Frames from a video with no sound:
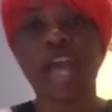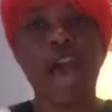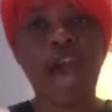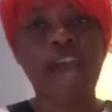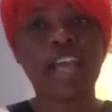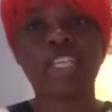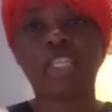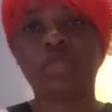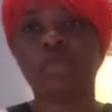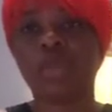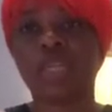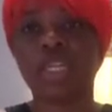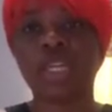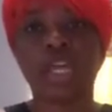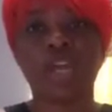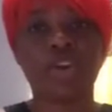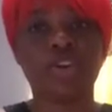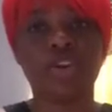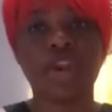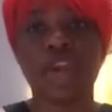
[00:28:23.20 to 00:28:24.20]
high-speed
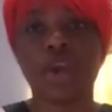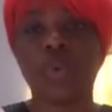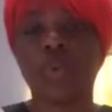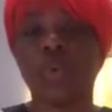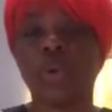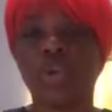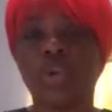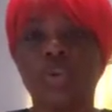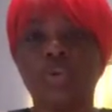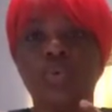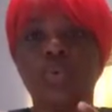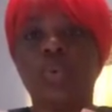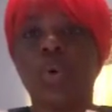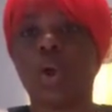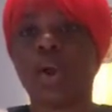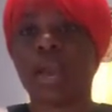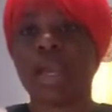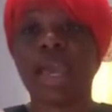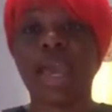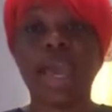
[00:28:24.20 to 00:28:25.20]
internet when you
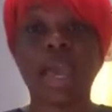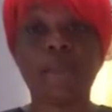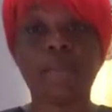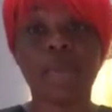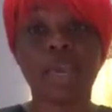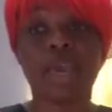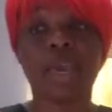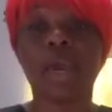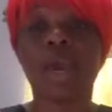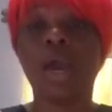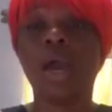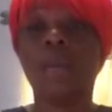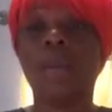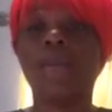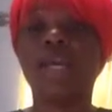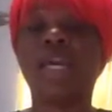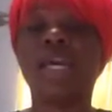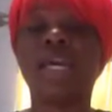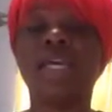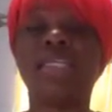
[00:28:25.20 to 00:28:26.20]
are camming,
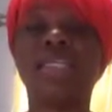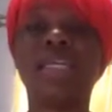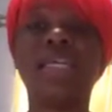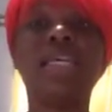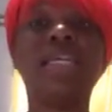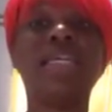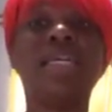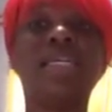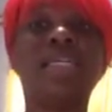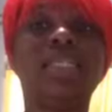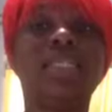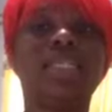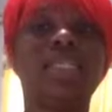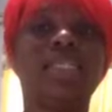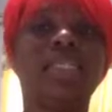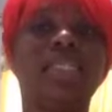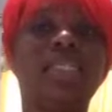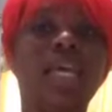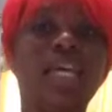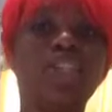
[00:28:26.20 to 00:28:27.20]
because it is
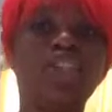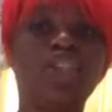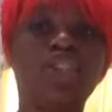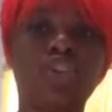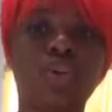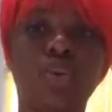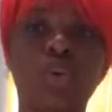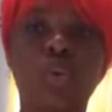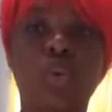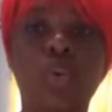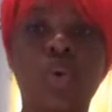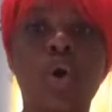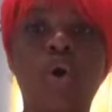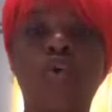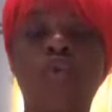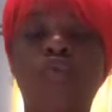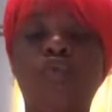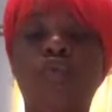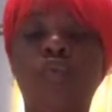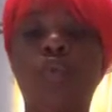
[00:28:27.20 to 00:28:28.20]
essential
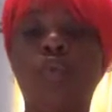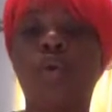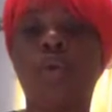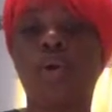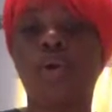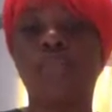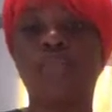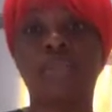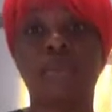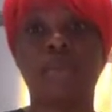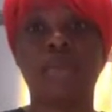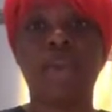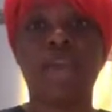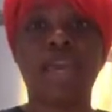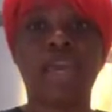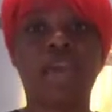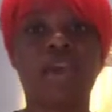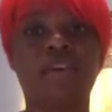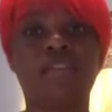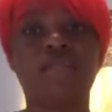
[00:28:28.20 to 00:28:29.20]
for the
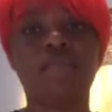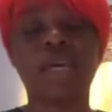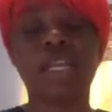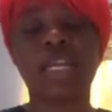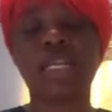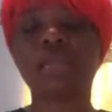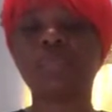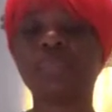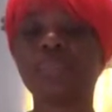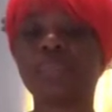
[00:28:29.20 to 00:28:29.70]
making of money.